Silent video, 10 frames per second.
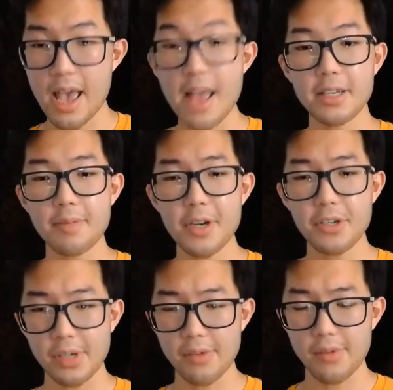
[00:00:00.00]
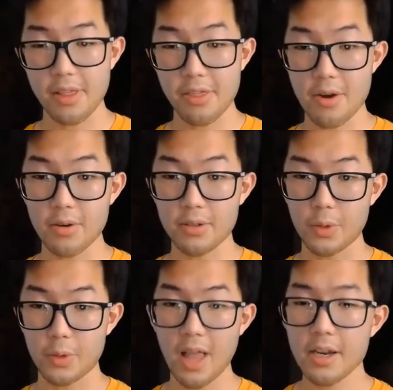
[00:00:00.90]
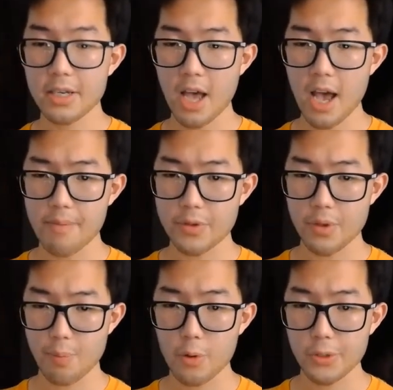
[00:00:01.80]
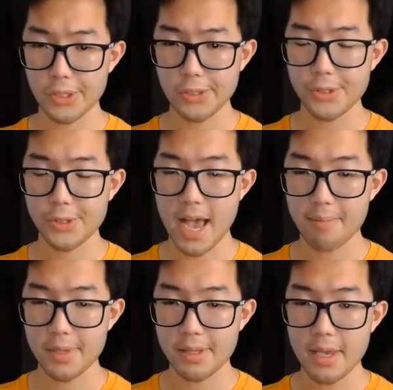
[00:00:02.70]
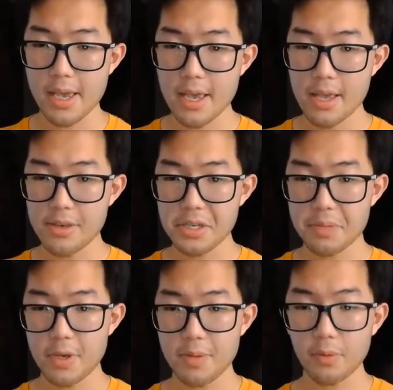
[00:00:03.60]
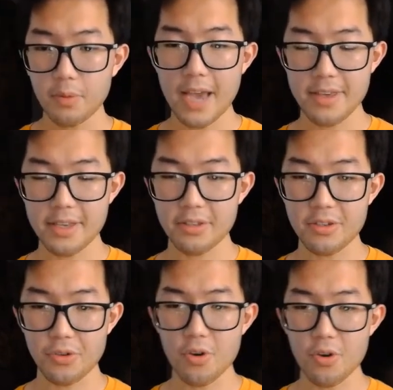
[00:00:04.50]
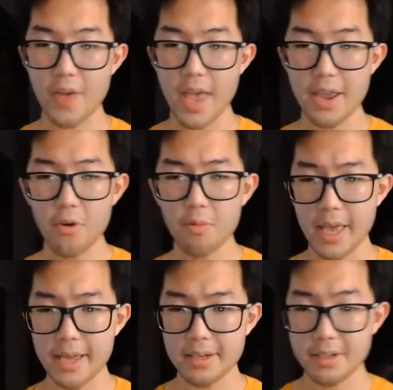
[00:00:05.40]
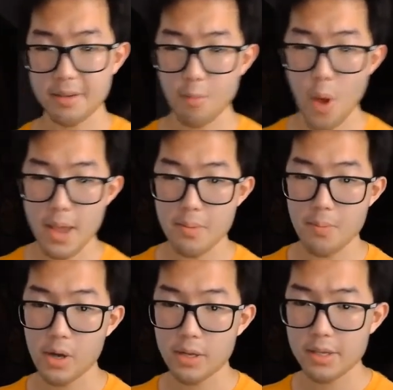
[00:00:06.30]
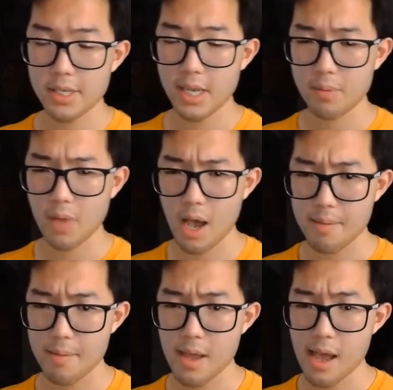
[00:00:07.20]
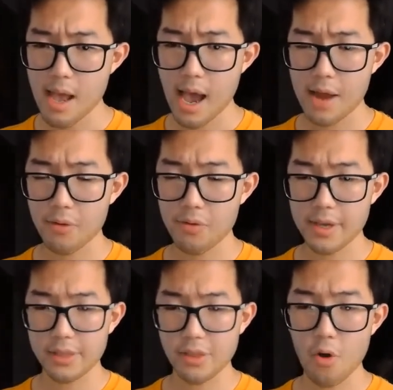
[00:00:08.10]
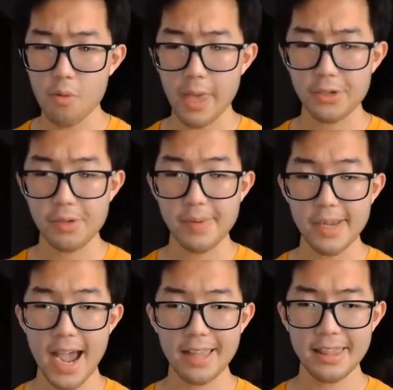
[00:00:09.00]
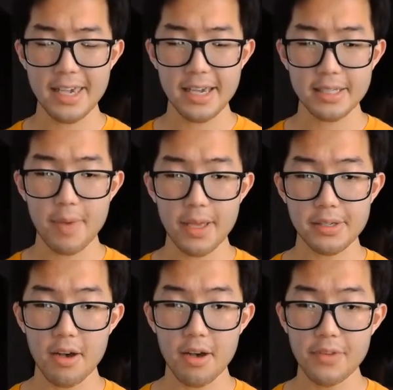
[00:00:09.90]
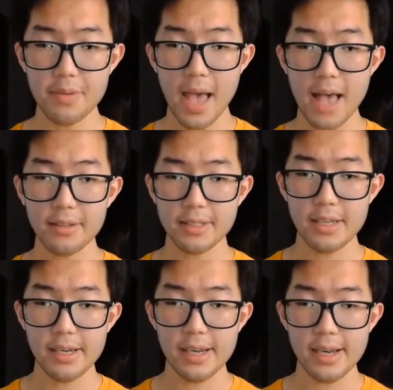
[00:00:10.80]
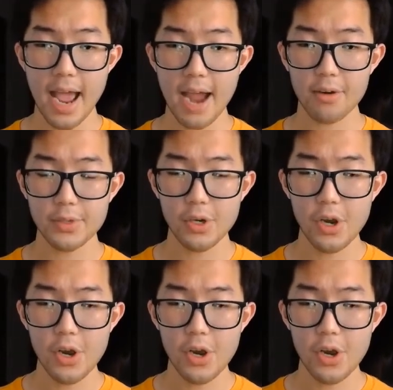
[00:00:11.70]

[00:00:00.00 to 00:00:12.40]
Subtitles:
And especially given that there were a lot of times that persecution happened. These people, I think, deserve a homeland in some way. But at the same time, I don't think the homeland should be at the expense of the Palestinian Arabs,